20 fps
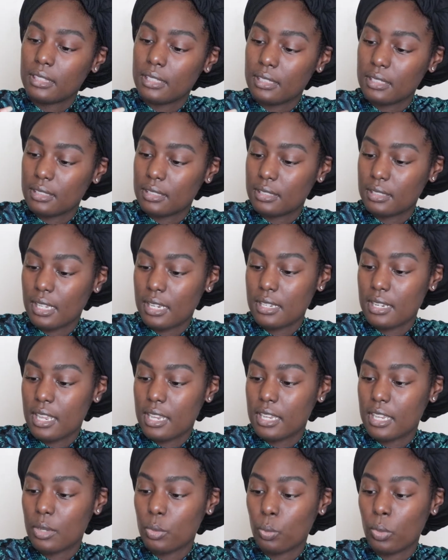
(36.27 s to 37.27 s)
The Stay
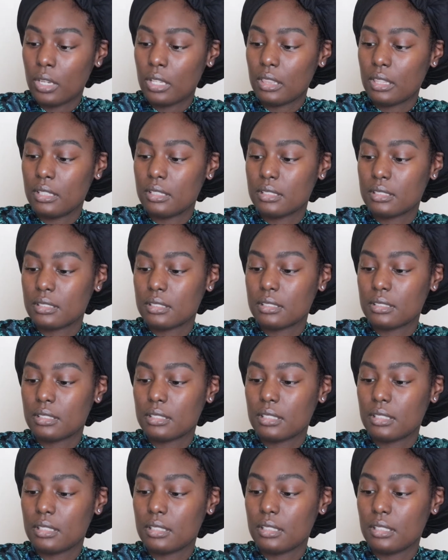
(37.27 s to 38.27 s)
Naked Weightless
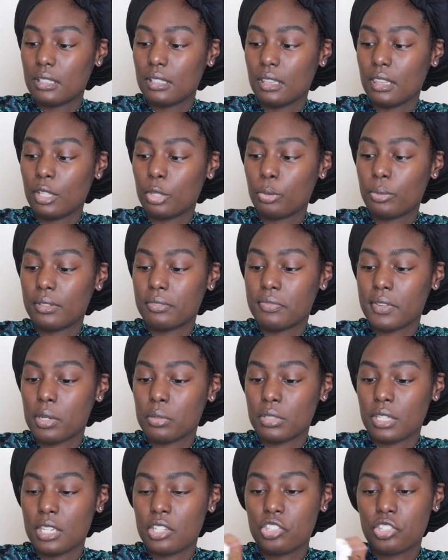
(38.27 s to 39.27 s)
Liquid
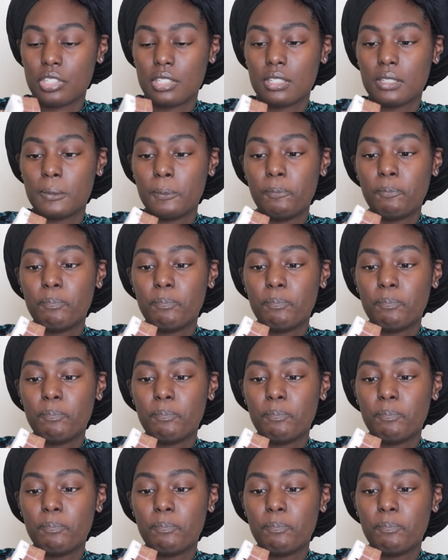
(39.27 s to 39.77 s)
Foundation.